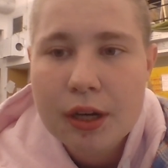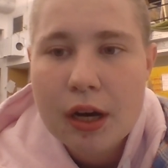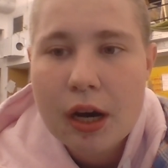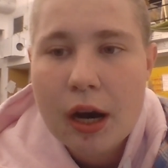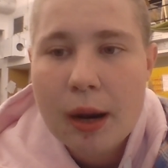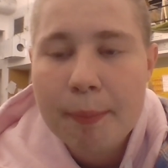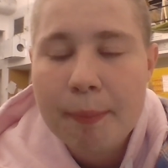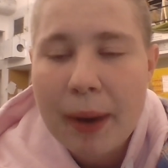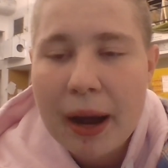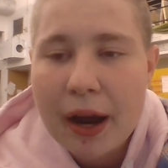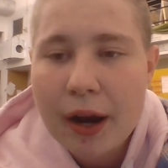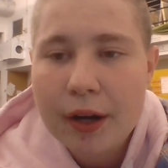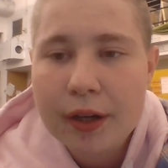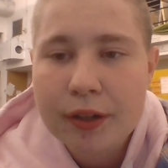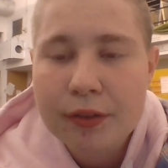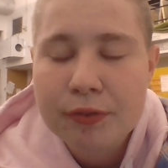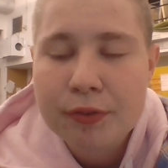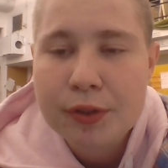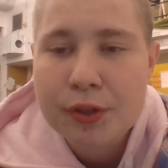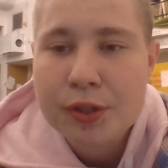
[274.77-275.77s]

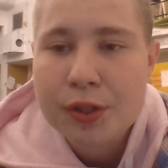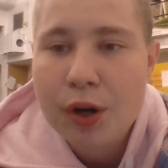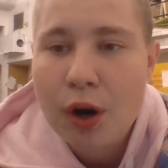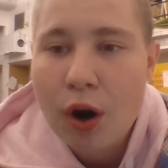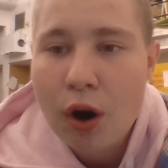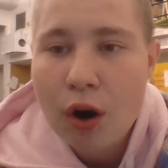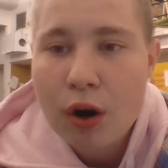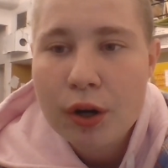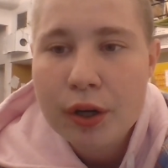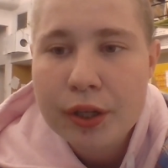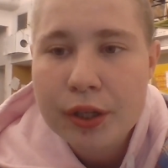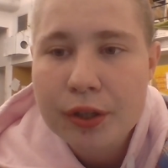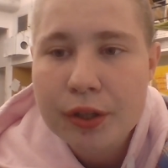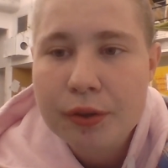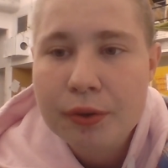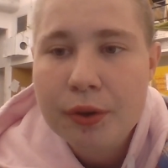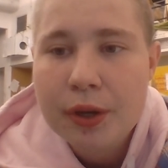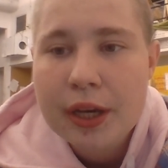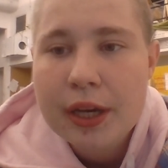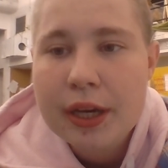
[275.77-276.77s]
Biographers
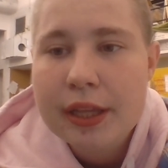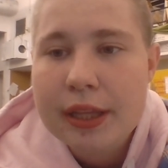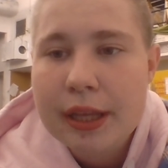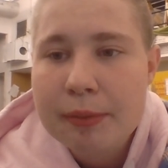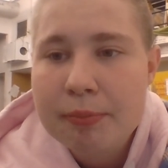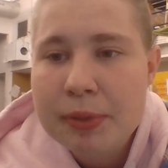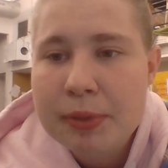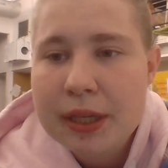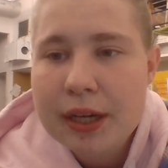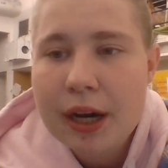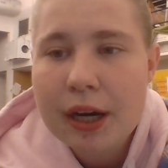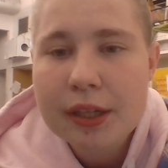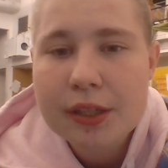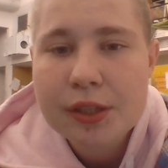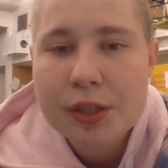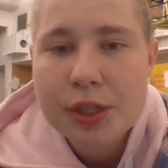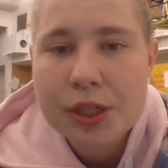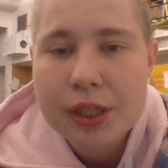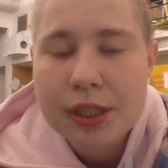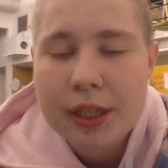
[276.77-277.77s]
argue that because
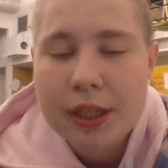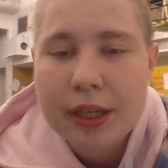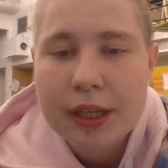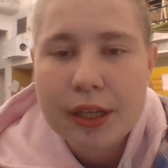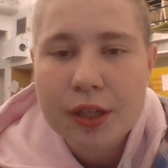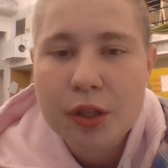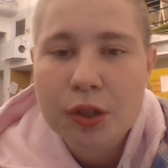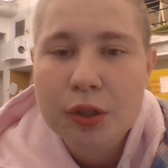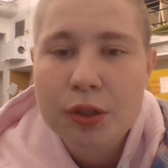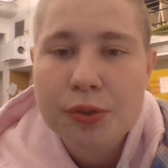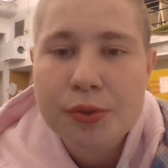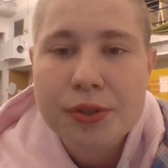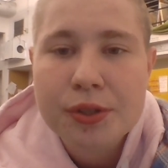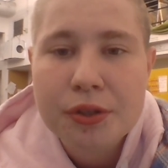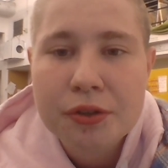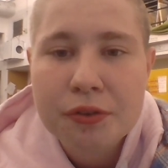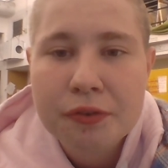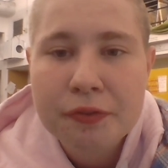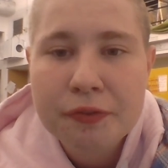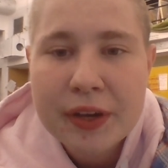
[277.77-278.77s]
Schiele includes
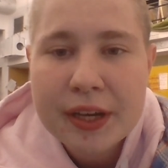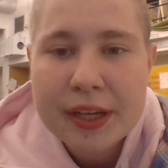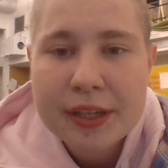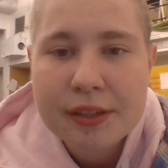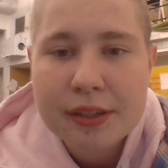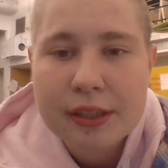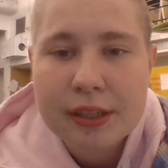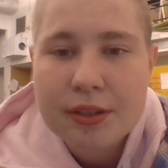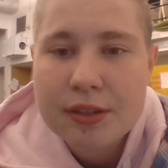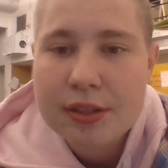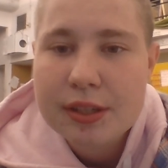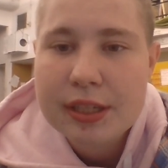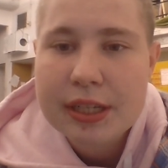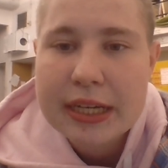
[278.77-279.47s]
their faces,